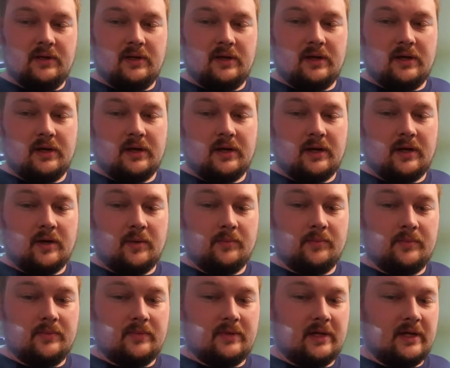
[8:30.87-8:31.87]
Um,
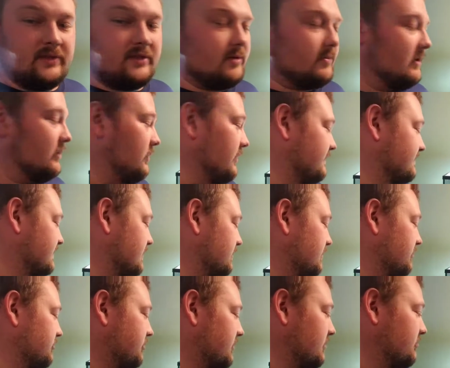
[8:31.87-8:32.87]
I think my wife's going to be
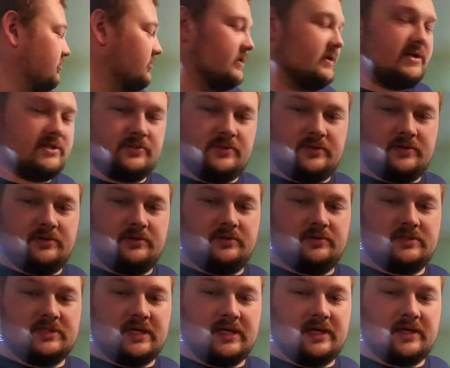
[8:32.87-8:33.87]
pretty pleased with her new
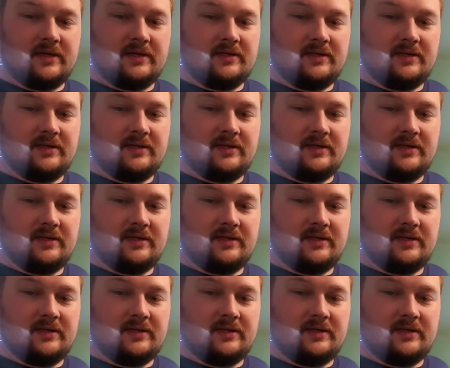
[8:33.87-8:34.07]
tank.